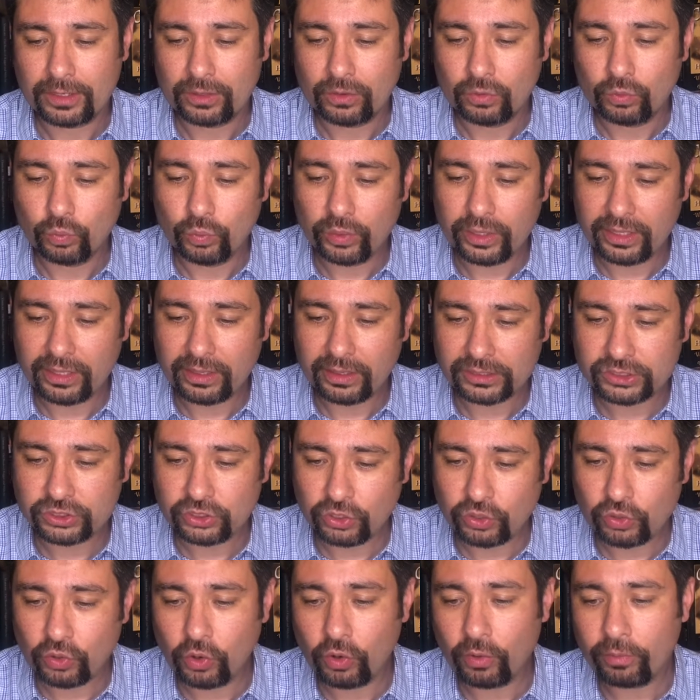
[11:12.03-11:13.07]
We are to
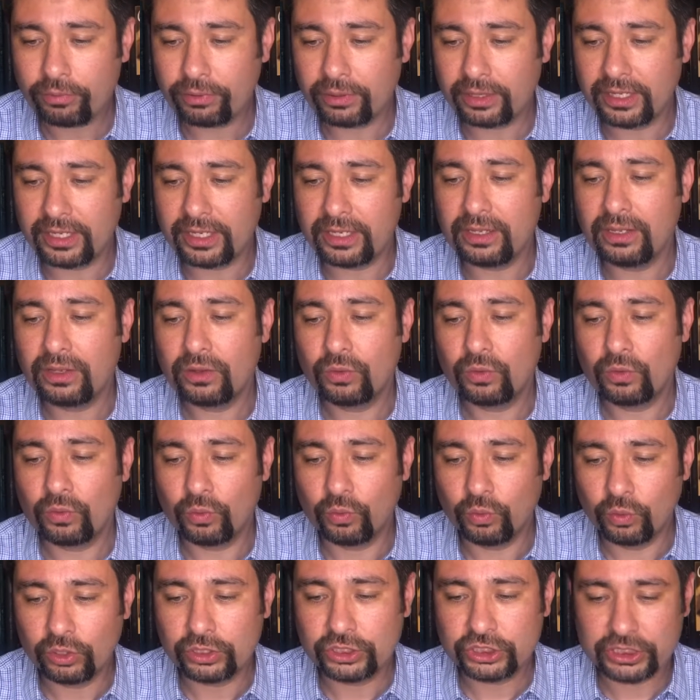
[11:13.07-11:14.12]
corporately
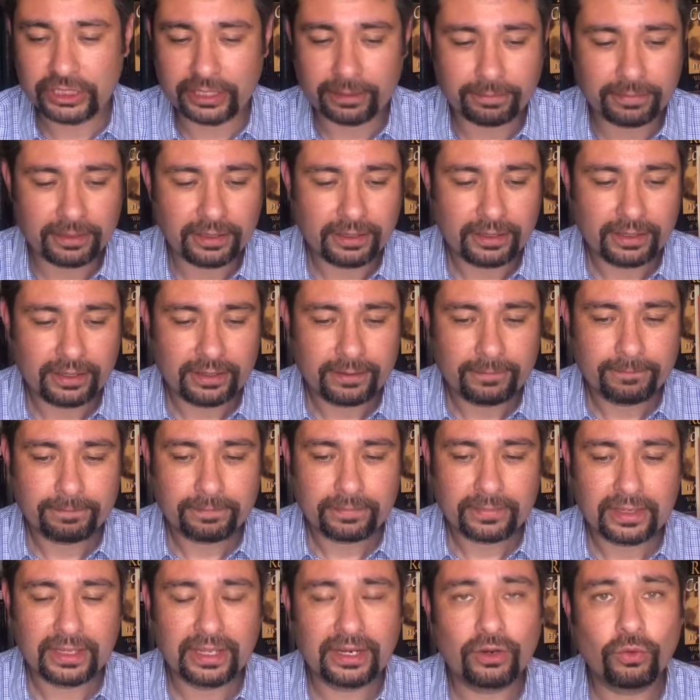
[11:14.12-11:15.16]
worship
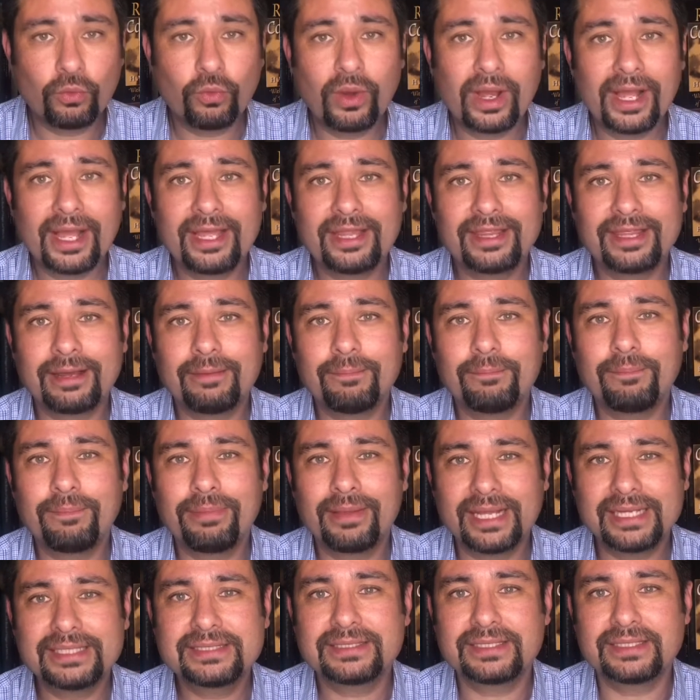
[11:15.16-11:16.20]
in a way that
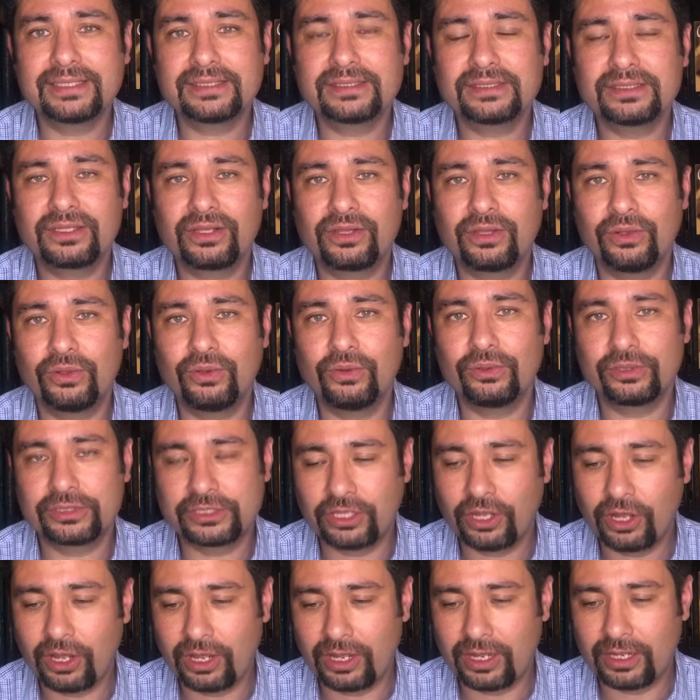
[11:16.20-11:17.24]
blesses the Lord's
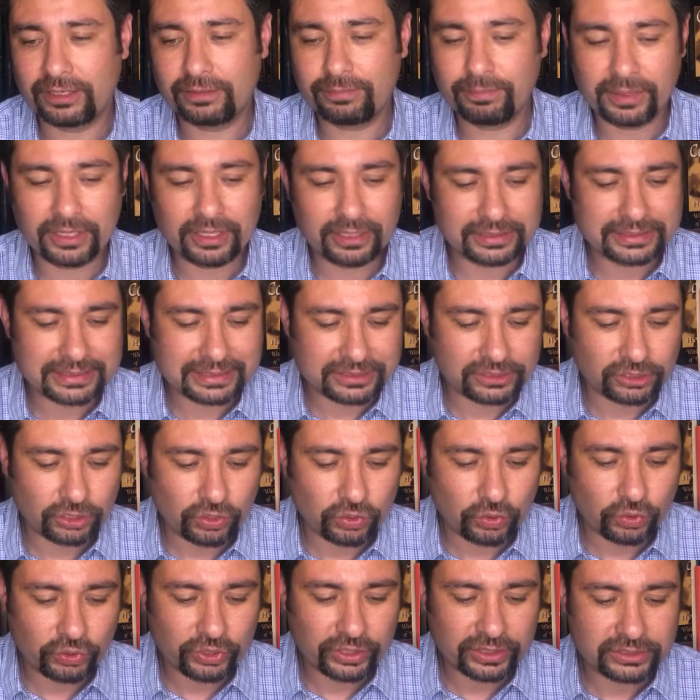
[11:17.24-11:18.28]
heart because it's
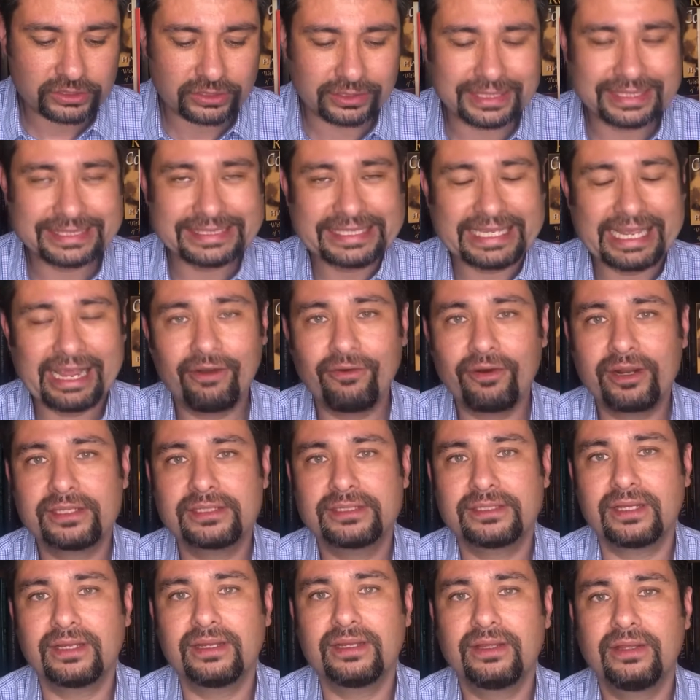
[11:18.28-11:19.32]
according to his
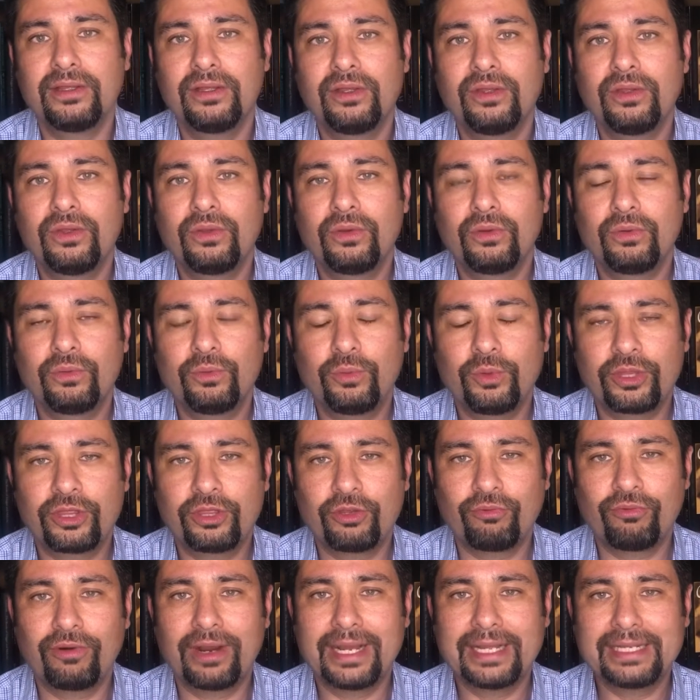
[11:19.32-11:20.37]
character with the
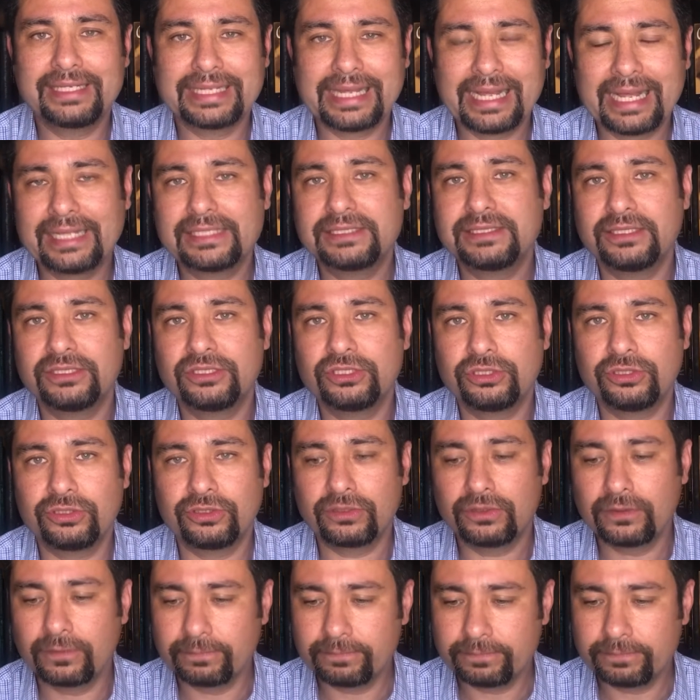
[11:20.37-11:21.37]
right attitude.